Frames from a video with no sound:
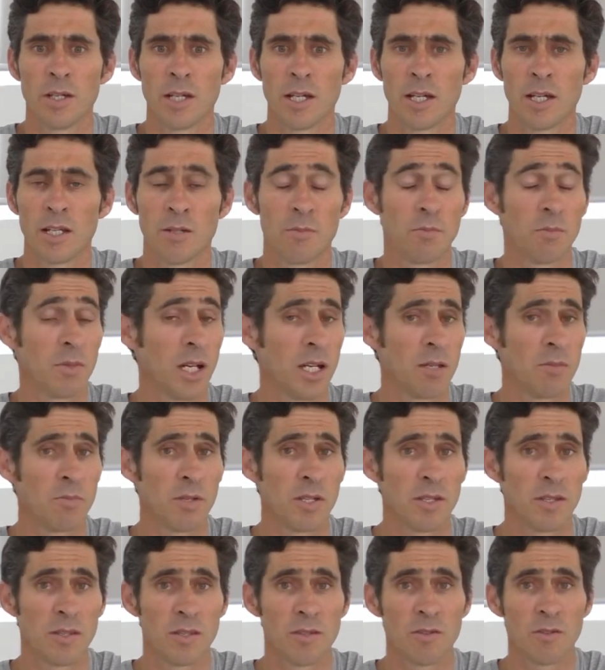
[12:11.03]
and it may
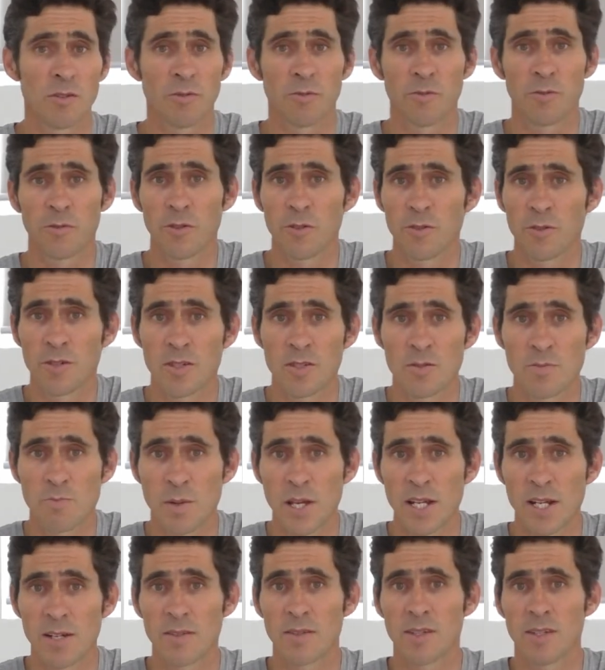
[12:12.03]
be that your fruit is
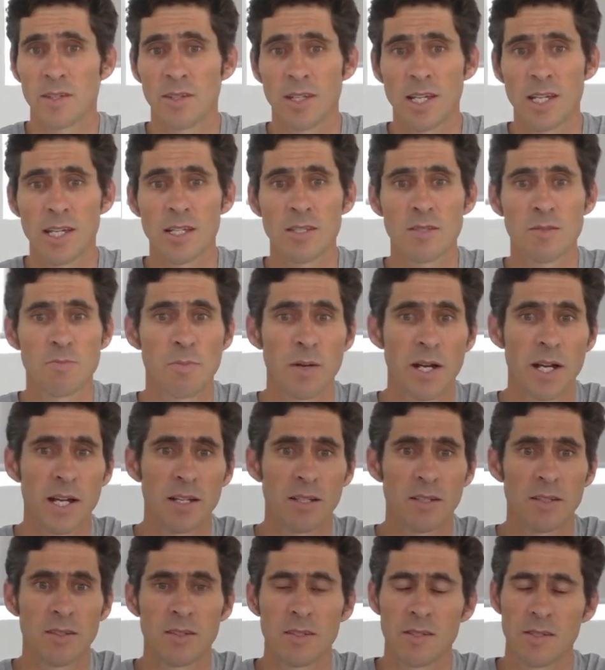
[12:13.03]
better than theirs,
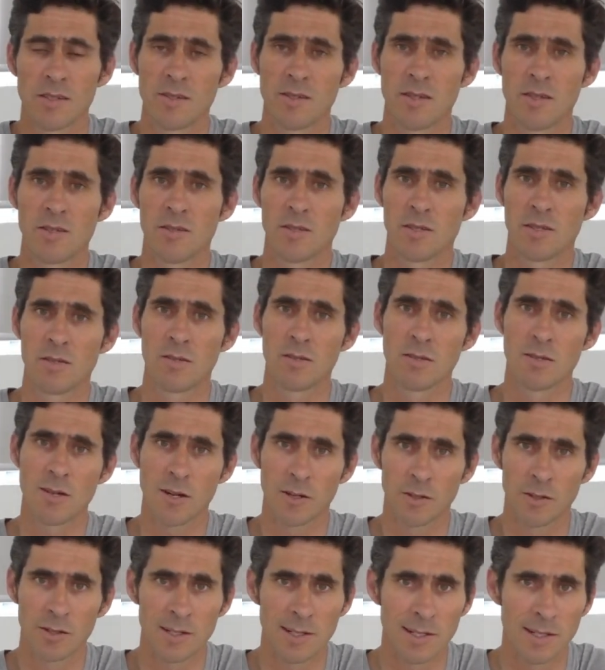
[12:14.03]
but this is
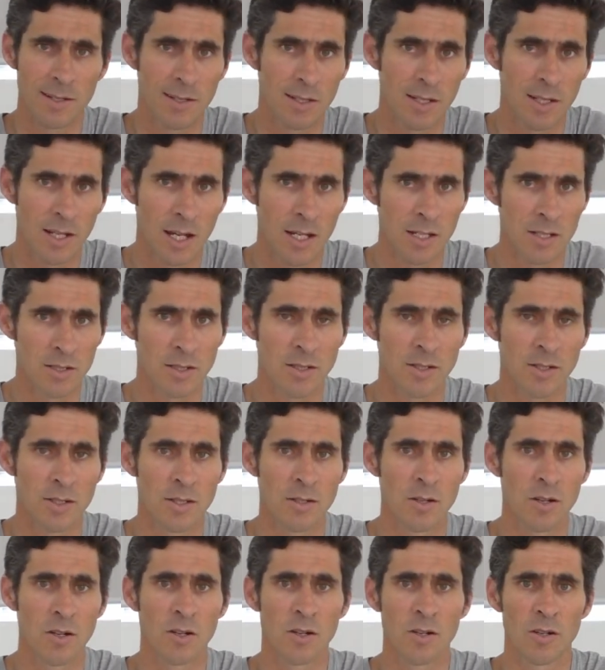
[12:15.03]
not an
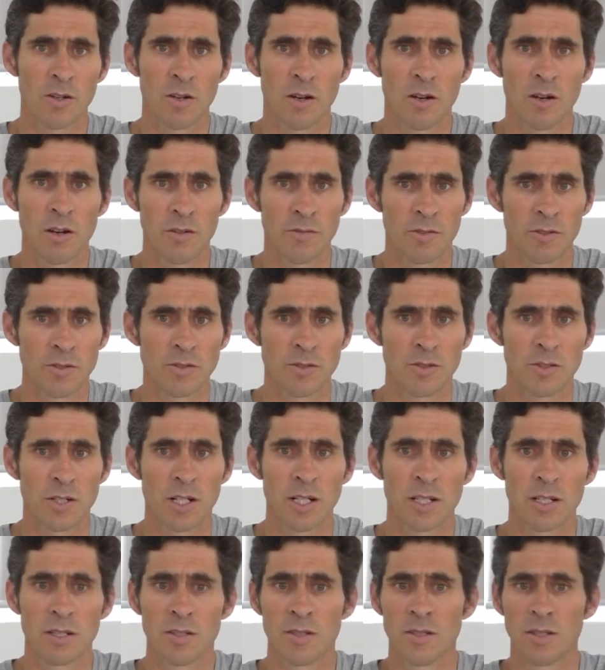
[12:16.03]
indication of a
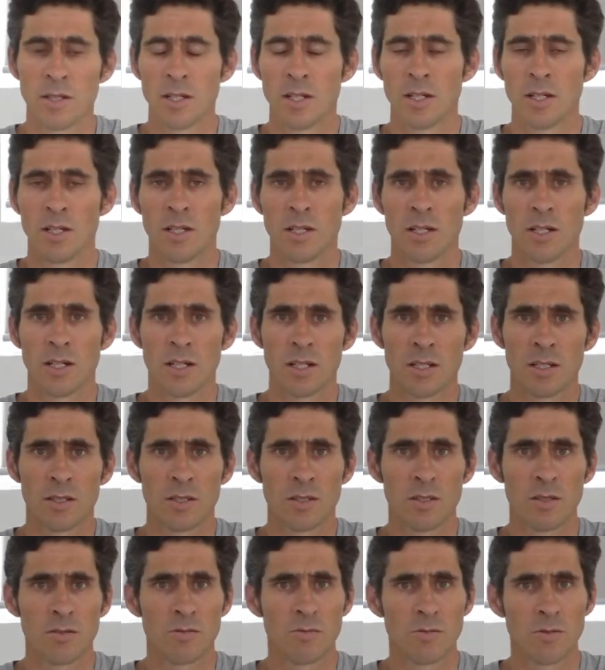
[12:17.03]
trend.
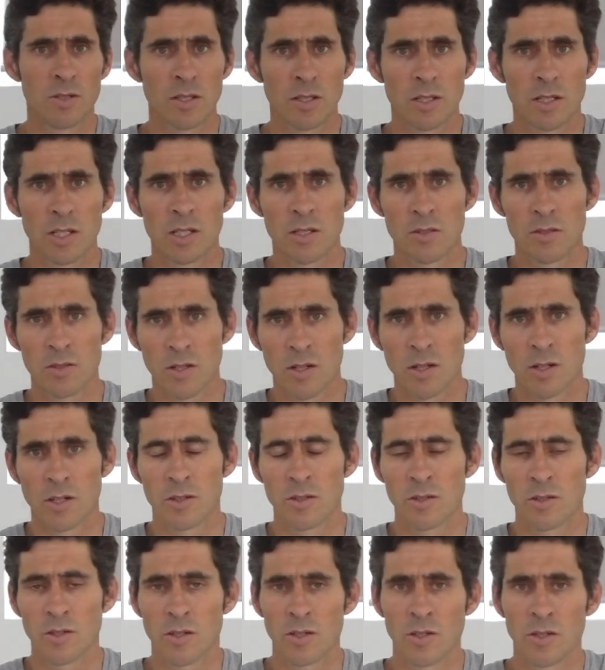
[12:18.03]
You really
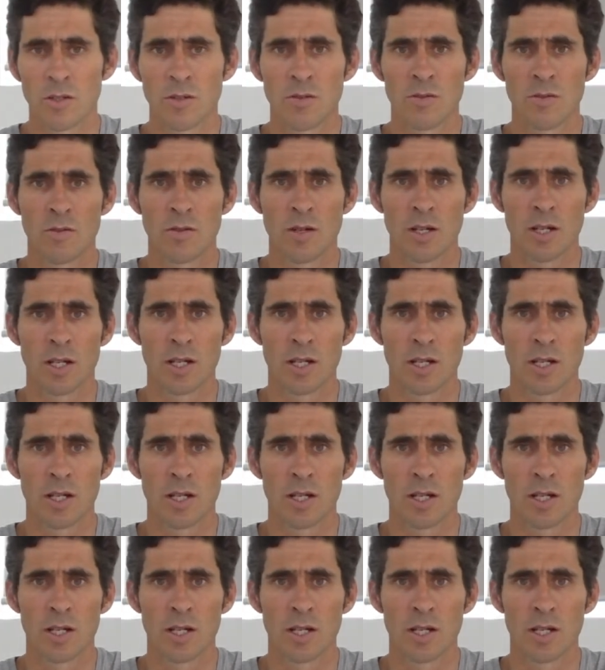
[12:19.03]
don't know